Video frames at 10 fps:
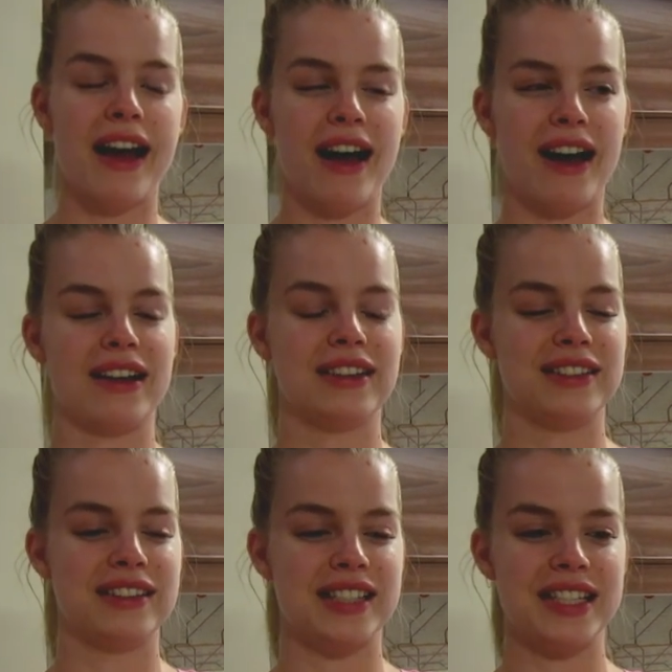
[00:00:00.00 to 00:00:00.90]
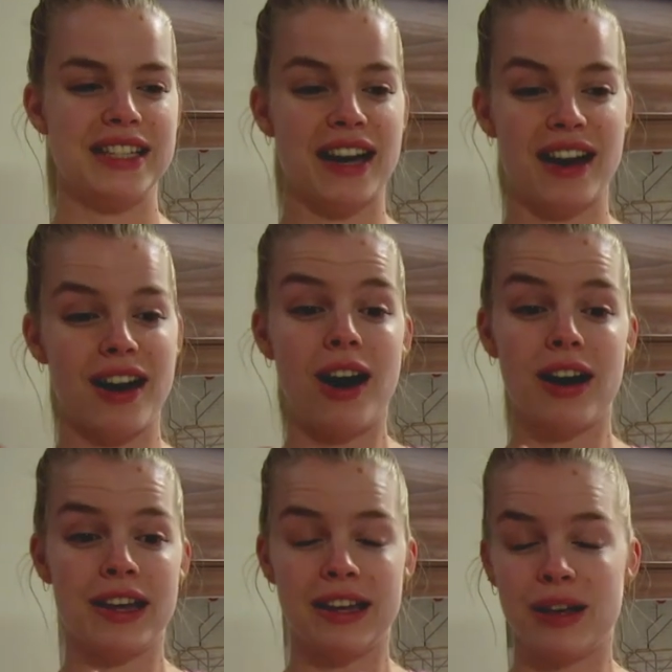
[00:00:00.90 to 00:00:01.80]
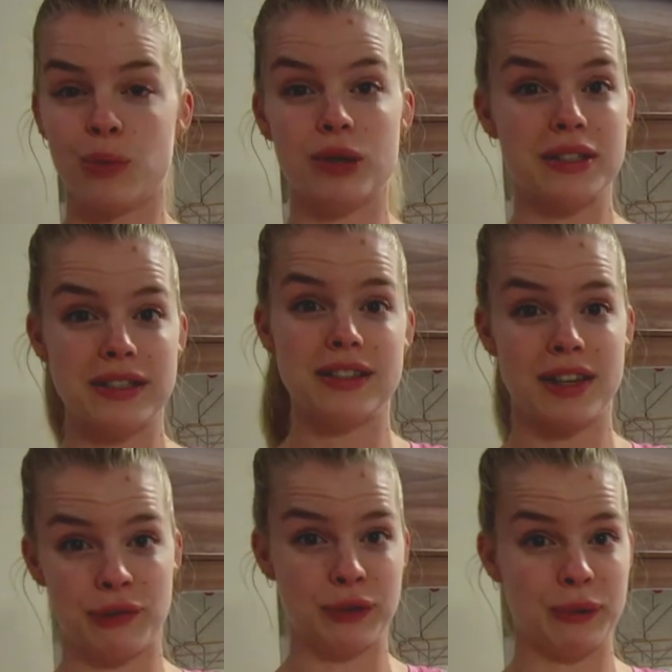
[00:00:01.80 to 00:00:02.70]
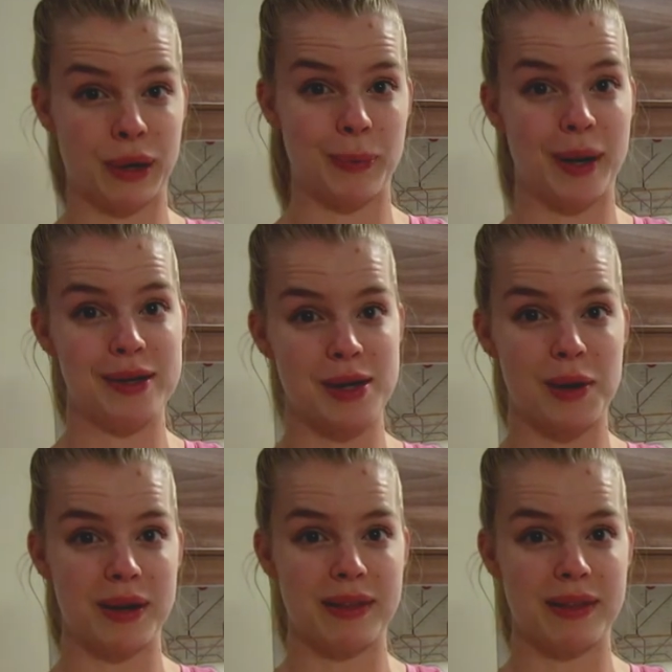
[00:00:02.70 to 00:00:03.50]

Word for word: and yeah, I would definitely recommend going